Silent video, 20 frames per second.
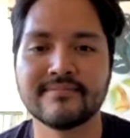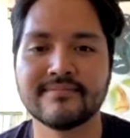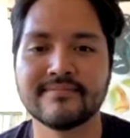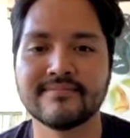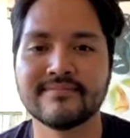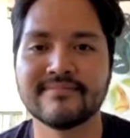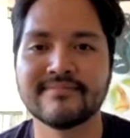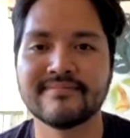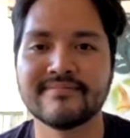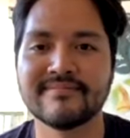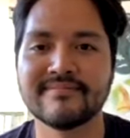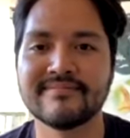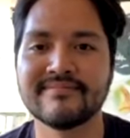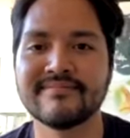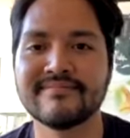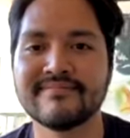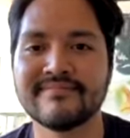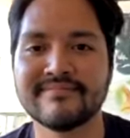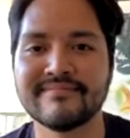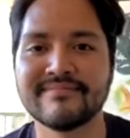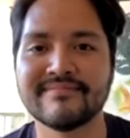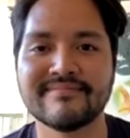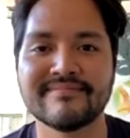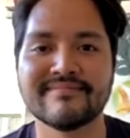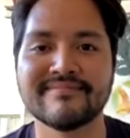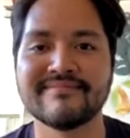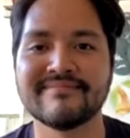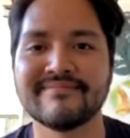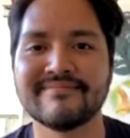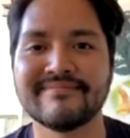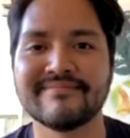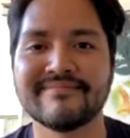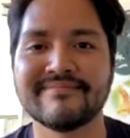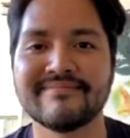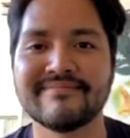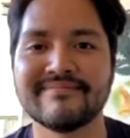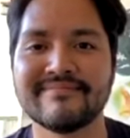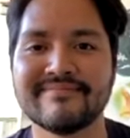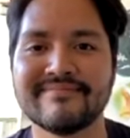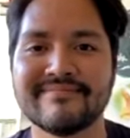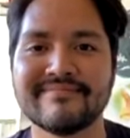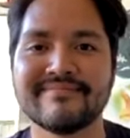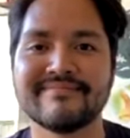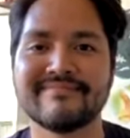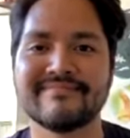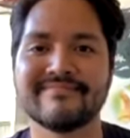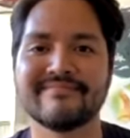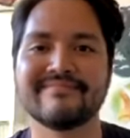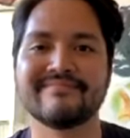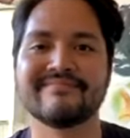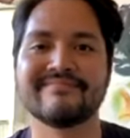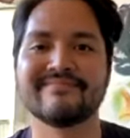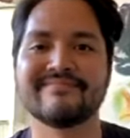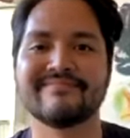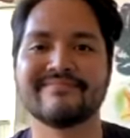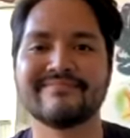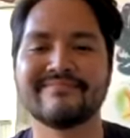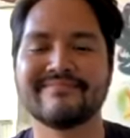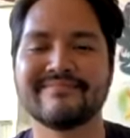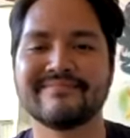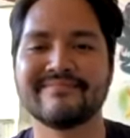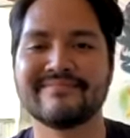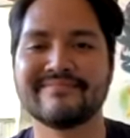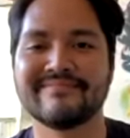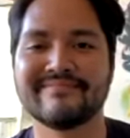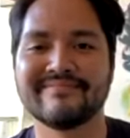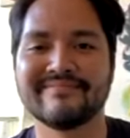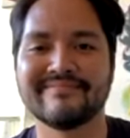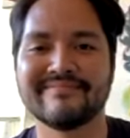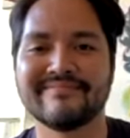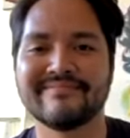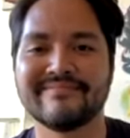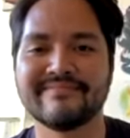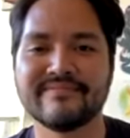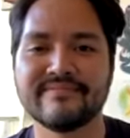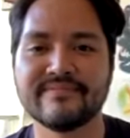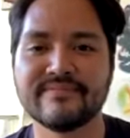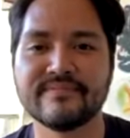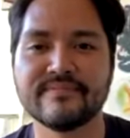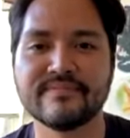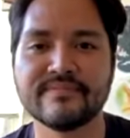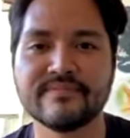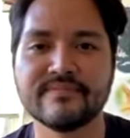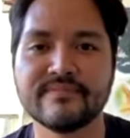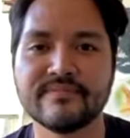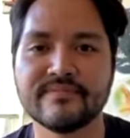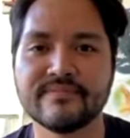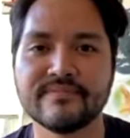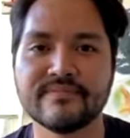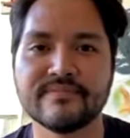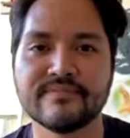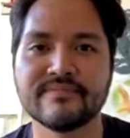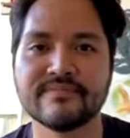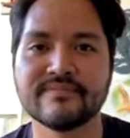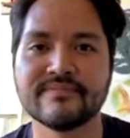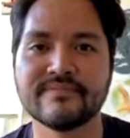[no speech]